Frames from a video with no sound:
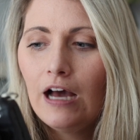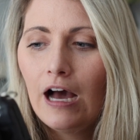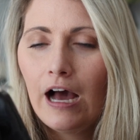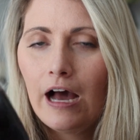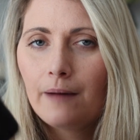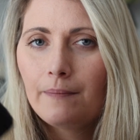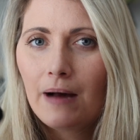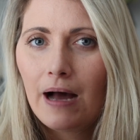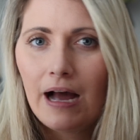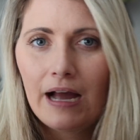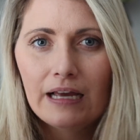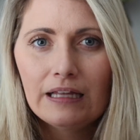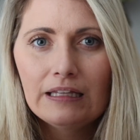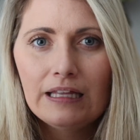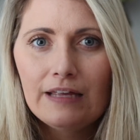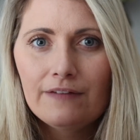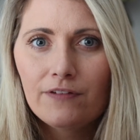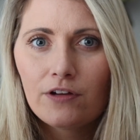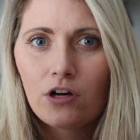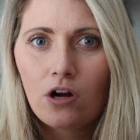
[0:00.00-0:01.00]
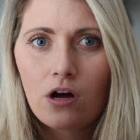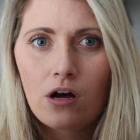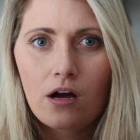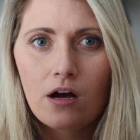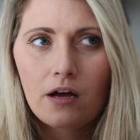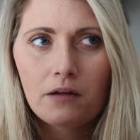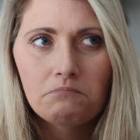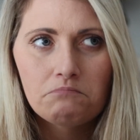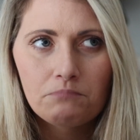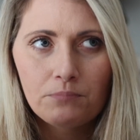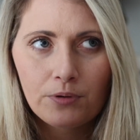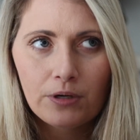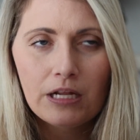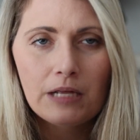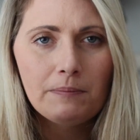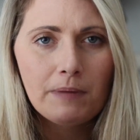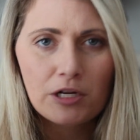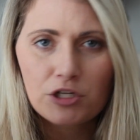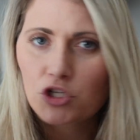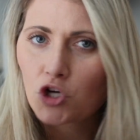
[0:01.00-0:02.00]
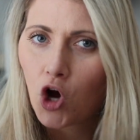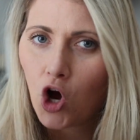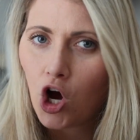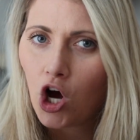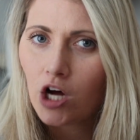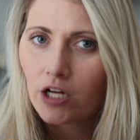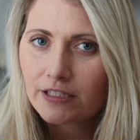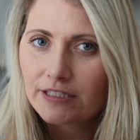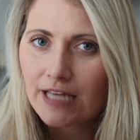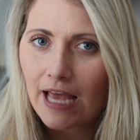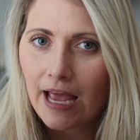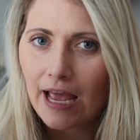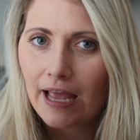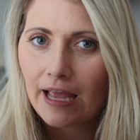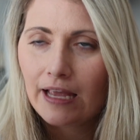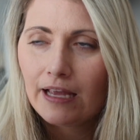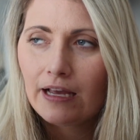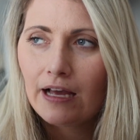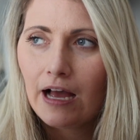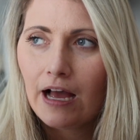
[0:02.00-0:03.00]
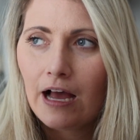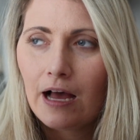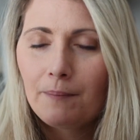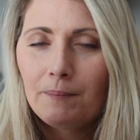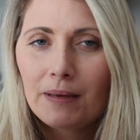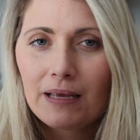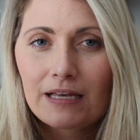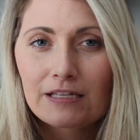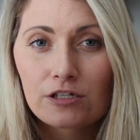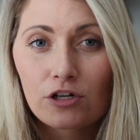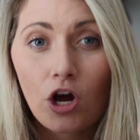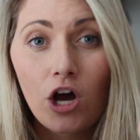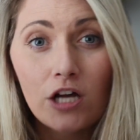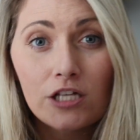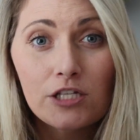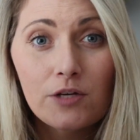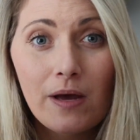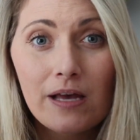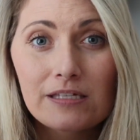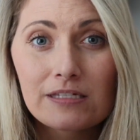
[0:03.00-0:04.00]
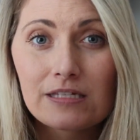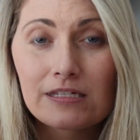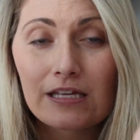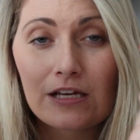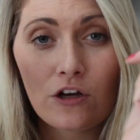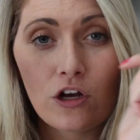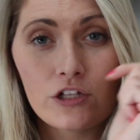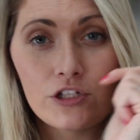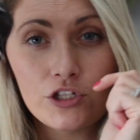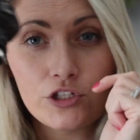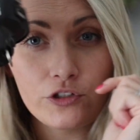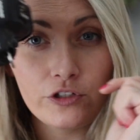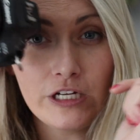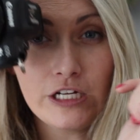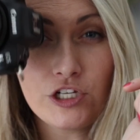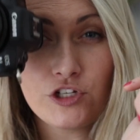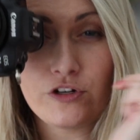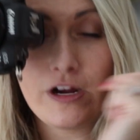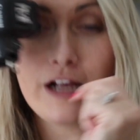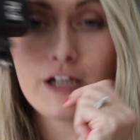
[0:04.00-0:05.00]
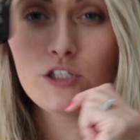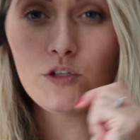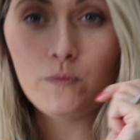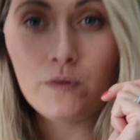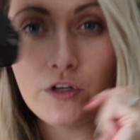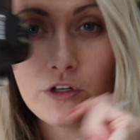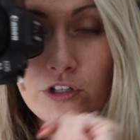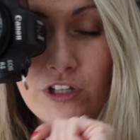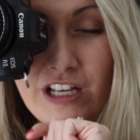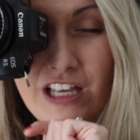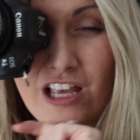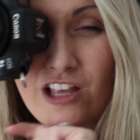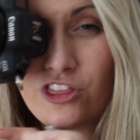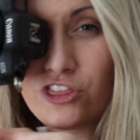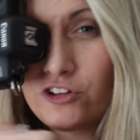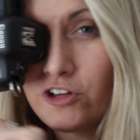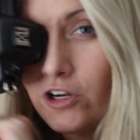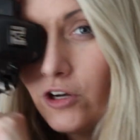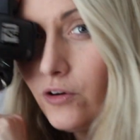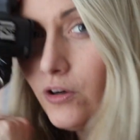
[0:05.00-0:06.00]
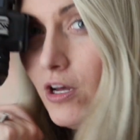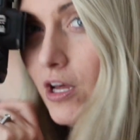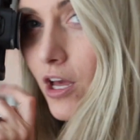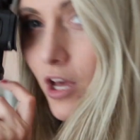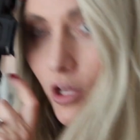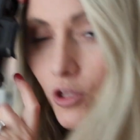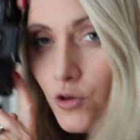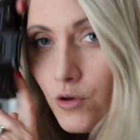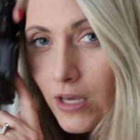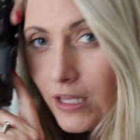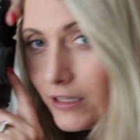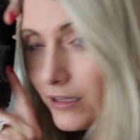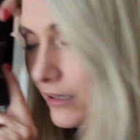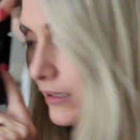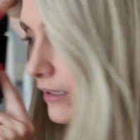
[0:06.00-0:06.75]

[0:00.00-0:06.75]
I leave it on pretty much all day because it also has this thing called screen drag. So when you're looking through, you can